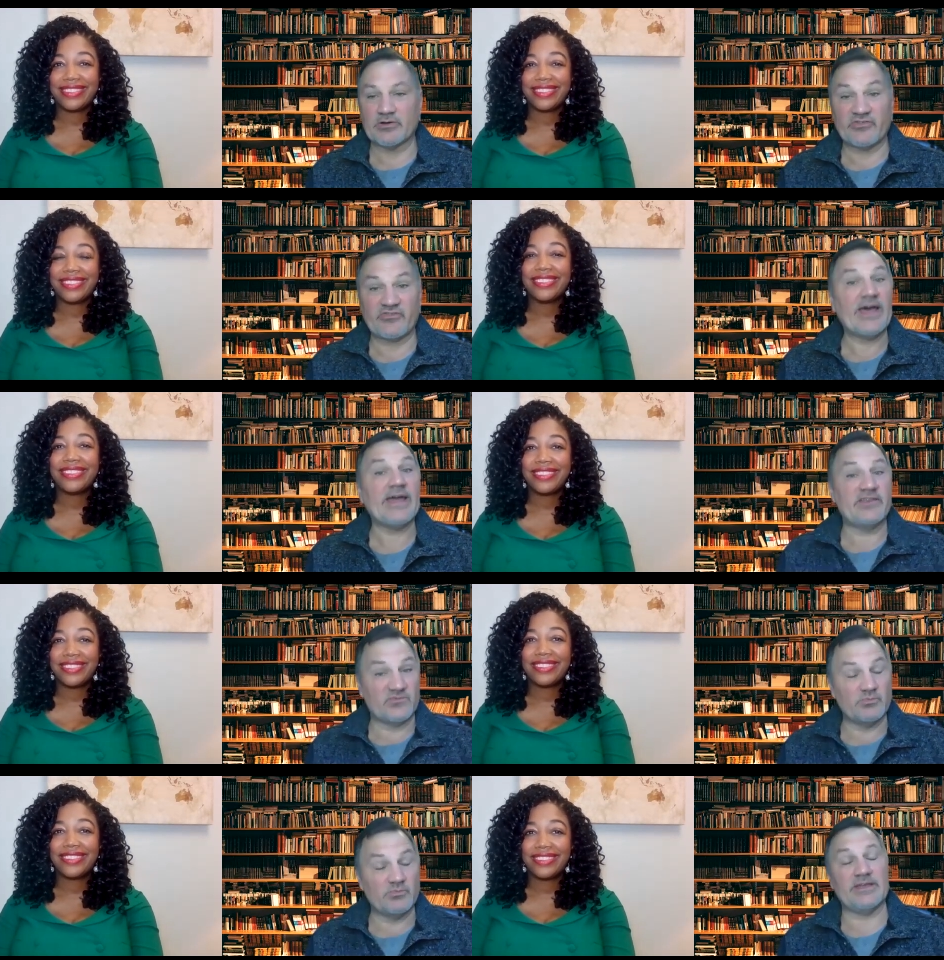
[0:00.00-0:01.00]
Speaker 1: Her site is
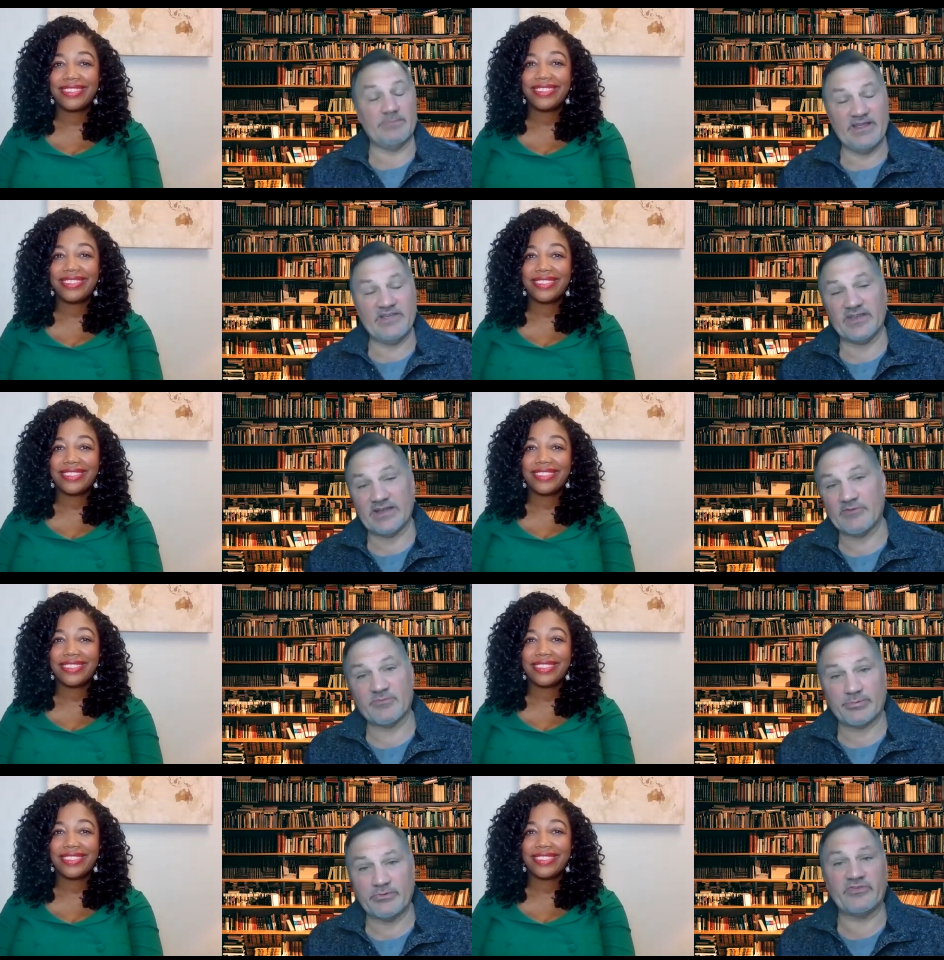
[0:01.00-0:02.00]
really amazing. I was
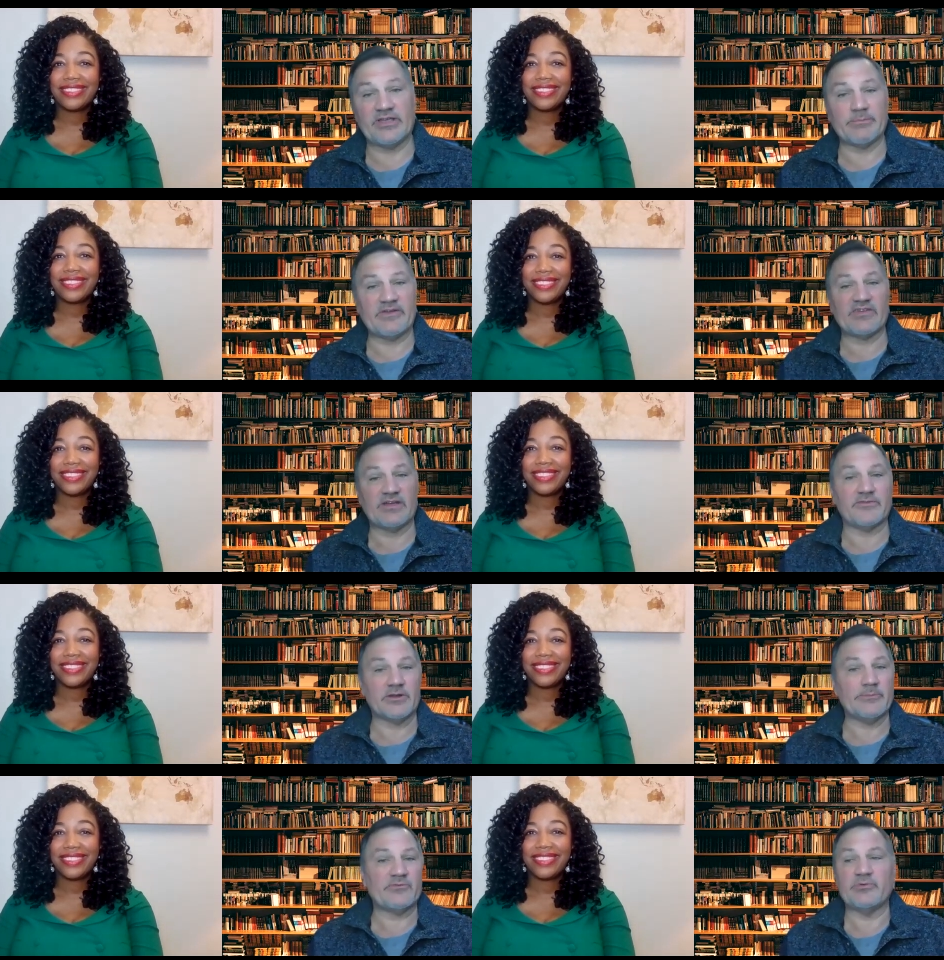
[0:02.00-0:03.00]
perusing it myself and
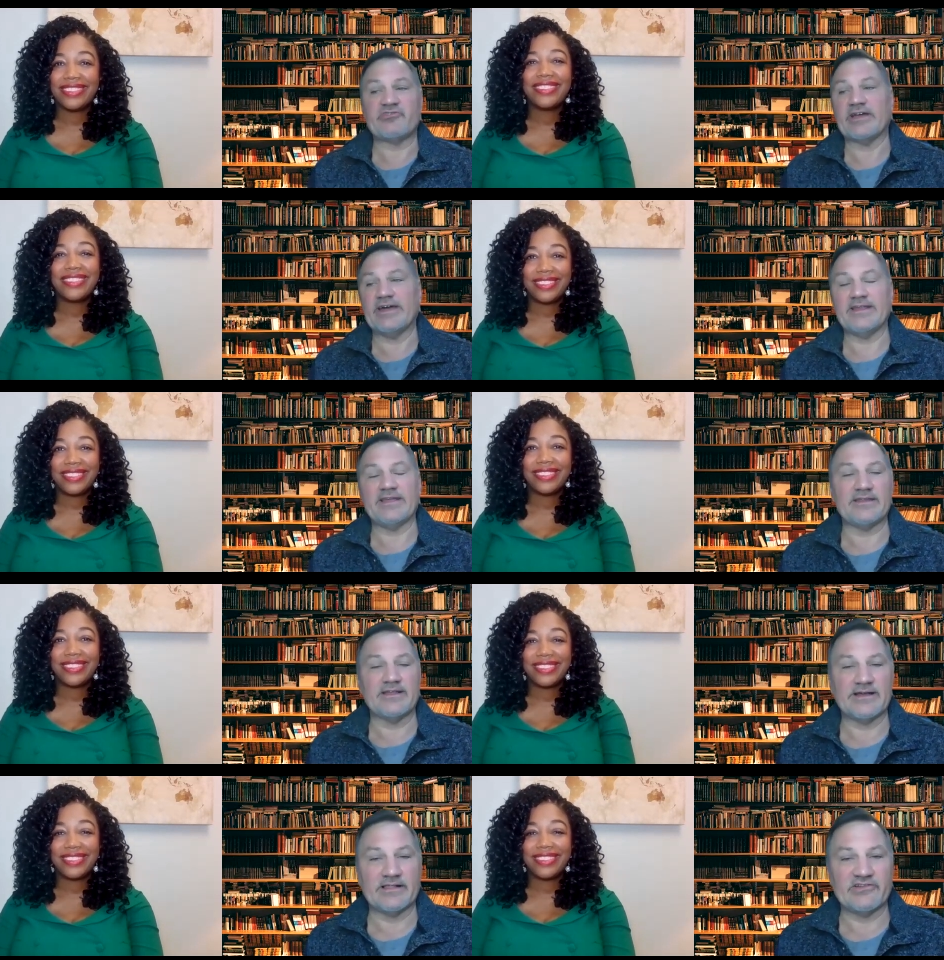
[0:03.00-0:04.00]
almost wishing I had a kid
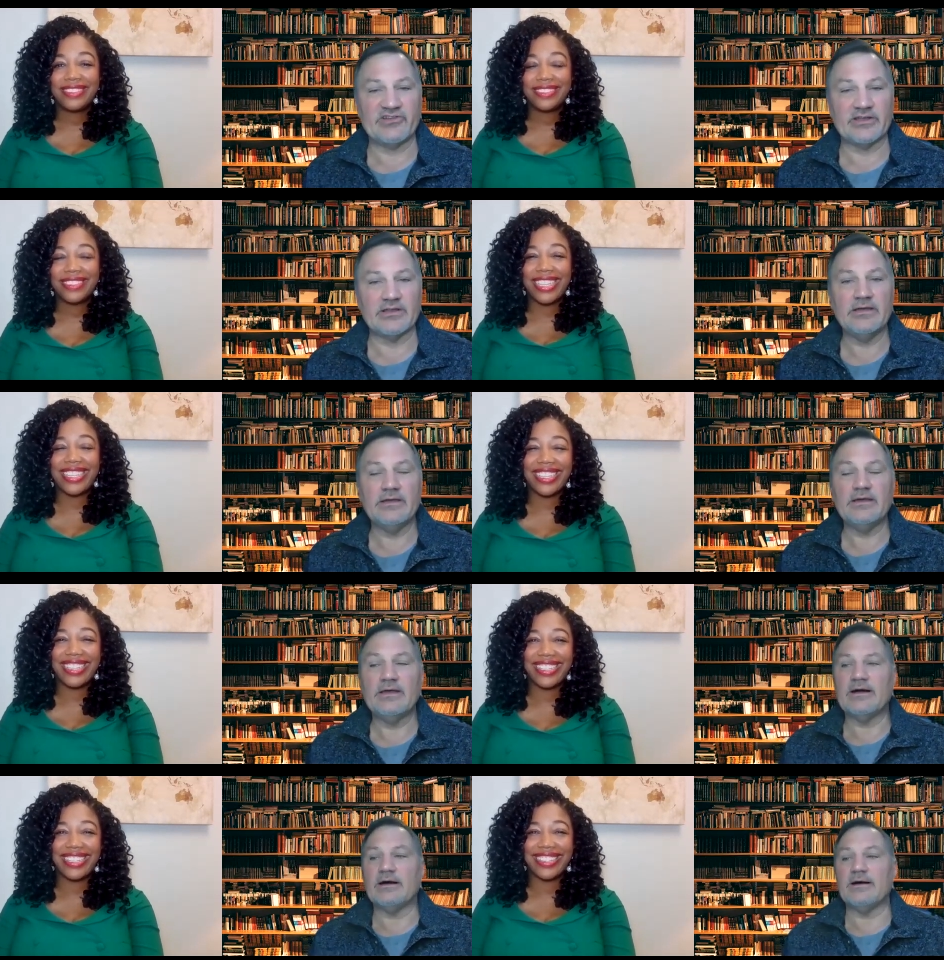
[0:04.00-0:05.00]
in college
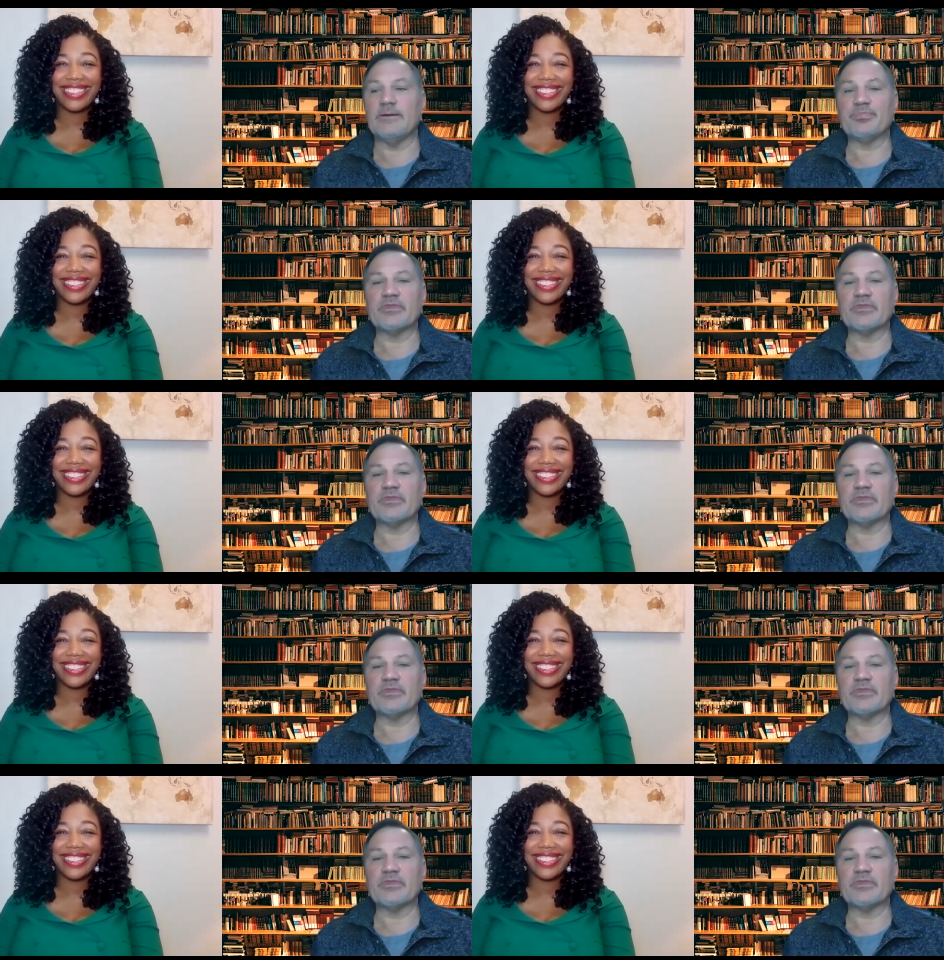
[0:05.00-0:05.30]
again. Um,